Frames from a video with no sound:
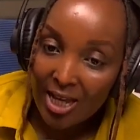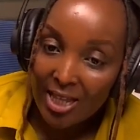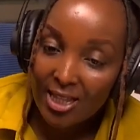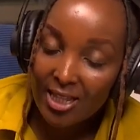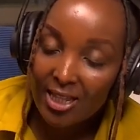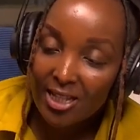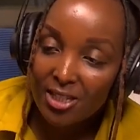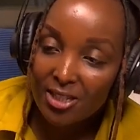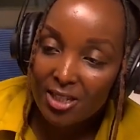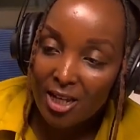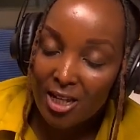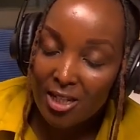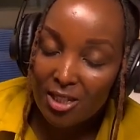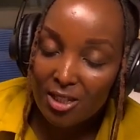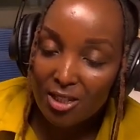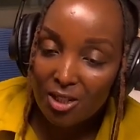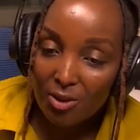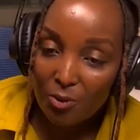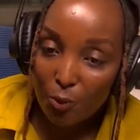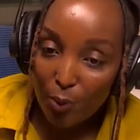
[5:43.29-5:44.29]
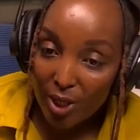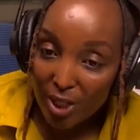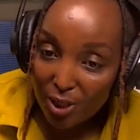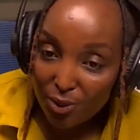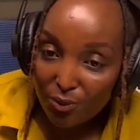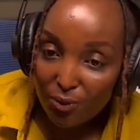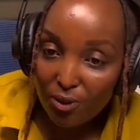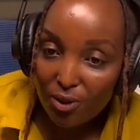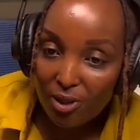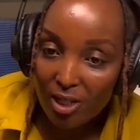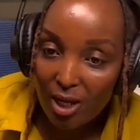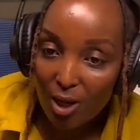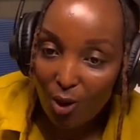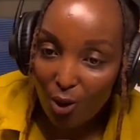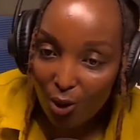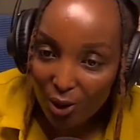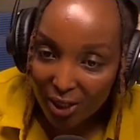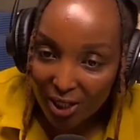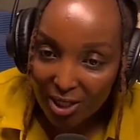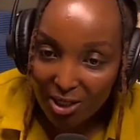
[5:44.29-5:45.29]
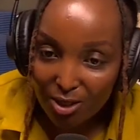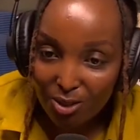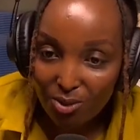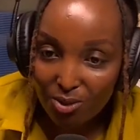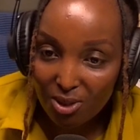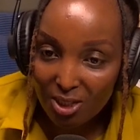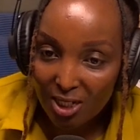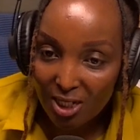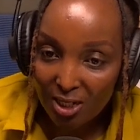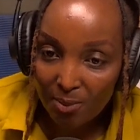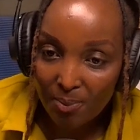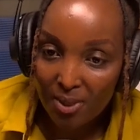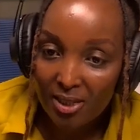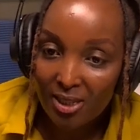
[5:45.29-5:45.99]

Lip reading: they just wait for the owners to sleep,